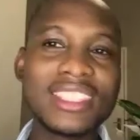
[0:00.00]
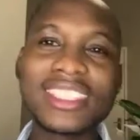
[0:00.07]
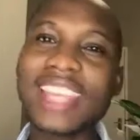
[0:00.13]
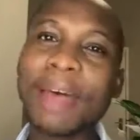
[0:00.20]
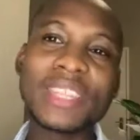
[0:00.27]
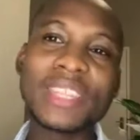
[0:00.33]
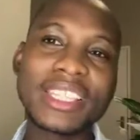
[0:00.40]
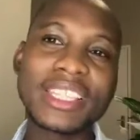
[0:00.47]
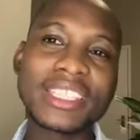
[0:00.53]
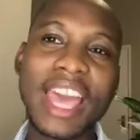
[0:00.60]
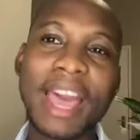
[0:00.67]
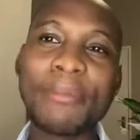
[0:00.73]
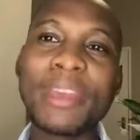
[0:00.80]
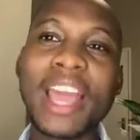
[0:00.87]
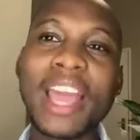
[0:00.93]
something is
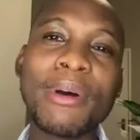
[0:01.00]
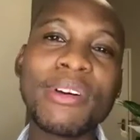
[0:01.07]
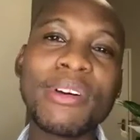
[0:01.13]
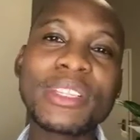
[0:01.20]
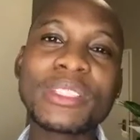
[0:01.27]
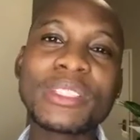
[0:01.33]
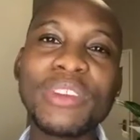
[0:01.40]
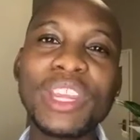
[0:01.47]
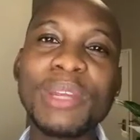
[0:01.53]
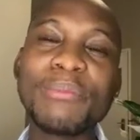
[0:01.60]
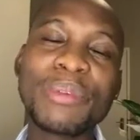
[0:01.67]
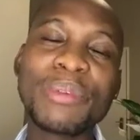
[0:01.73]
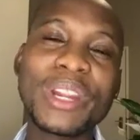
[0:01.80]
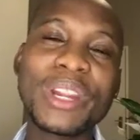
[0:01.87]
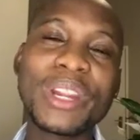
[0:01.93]
coming up. I was very
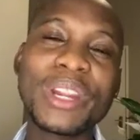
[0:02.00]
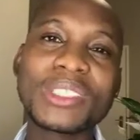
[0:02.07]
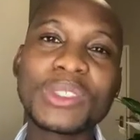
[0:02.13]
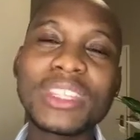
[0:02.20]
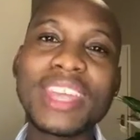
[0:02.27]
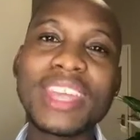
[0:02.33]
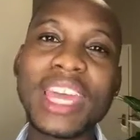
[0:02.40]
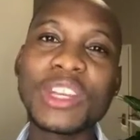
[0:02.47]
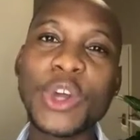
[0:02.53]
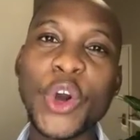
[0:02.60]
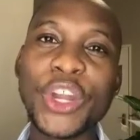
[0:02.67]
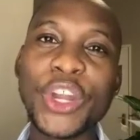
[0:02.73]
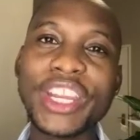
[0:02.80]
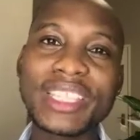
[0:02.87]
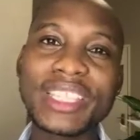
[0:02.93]
impressed with that,
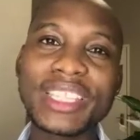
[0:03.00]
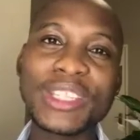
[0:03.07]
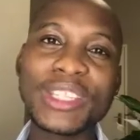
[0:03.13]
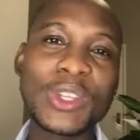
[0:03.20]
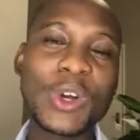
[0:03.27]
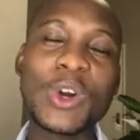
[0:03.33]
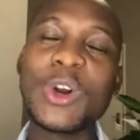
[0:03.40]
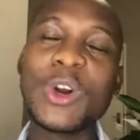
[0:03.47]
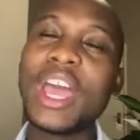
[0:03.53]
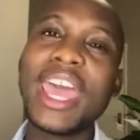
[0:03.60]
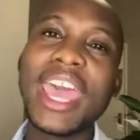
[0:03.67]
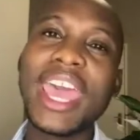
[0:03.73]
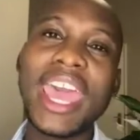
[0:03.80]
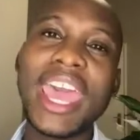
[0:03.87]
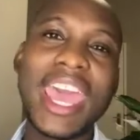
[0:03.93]
honestly. So,
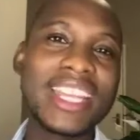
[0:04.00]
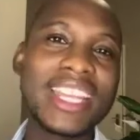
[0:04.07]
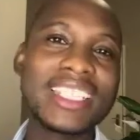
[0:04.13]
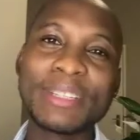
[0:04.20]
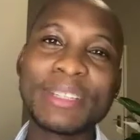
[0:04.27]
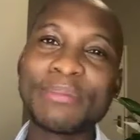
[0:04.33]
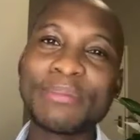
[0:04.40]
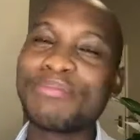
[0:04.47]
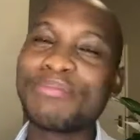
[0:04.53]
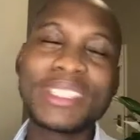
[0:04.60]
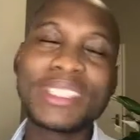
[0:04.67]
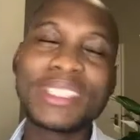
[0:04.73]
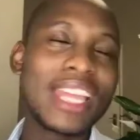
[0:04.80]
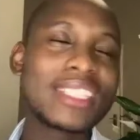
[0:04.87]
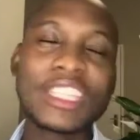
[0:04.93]
and
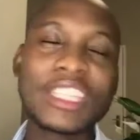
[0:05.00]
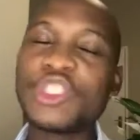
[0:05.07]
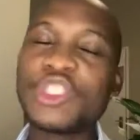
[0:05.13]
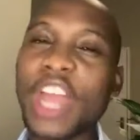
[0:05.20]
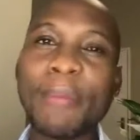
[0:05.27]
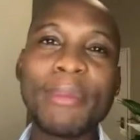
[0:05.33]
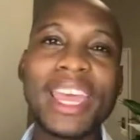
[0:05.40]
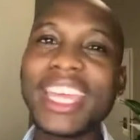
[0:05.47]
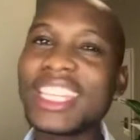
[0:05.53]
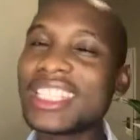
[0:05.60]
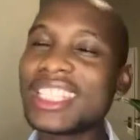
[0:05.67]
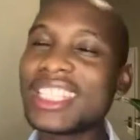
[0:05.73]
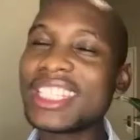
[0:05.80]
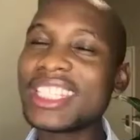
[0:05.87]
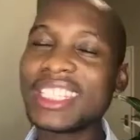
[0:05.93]
besides the drama,
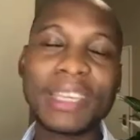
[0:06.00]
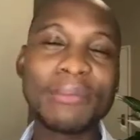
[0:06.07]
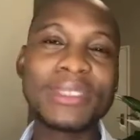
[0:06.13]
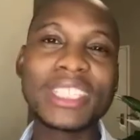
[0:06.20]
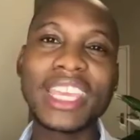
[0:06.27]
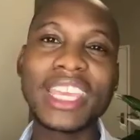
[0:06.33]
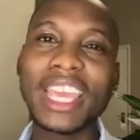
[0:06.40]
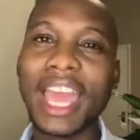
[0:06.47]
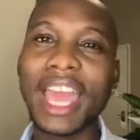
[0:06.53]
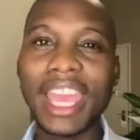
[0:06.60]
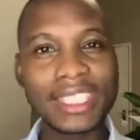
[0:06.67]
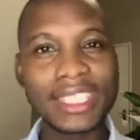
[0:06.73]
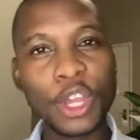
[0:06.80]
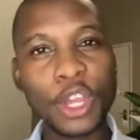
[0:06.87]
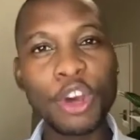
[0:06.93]
editing team,
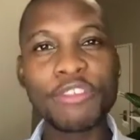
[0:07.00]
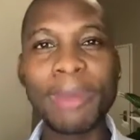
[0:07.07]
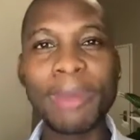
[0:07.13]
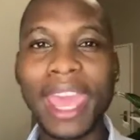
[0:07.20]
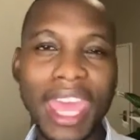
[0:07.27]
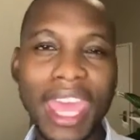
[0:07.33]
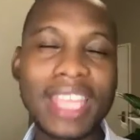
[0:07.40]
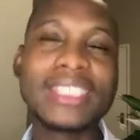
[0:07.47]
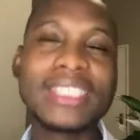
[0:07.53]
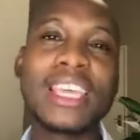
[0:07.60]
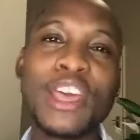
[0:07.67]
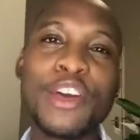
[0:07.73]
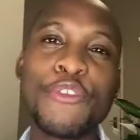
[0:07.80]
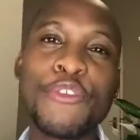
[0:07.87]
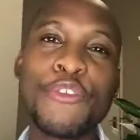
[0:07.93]
I take off my hat
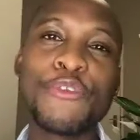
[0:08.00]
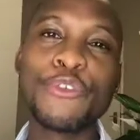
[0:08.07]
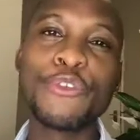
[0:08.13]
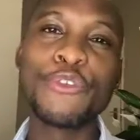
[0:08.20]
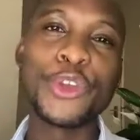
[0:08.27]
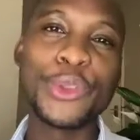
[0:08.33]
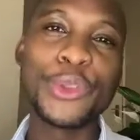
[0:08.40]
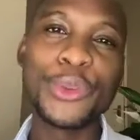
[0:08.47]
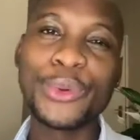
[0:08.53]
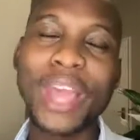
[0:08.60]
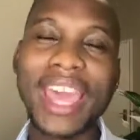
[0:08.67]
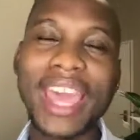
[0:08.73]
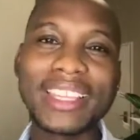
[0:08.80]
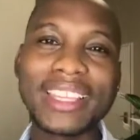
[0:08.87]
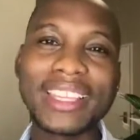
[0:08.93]
for you
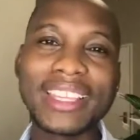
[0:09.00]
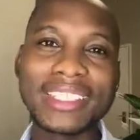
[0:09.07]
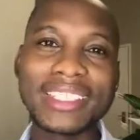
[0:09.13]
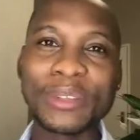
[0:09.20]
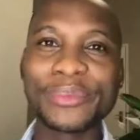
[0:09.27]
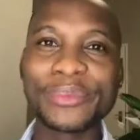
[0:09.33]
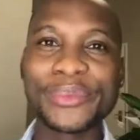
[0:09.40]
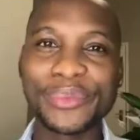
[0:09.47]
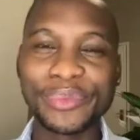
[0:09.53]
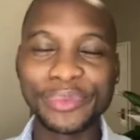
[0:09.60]
guys.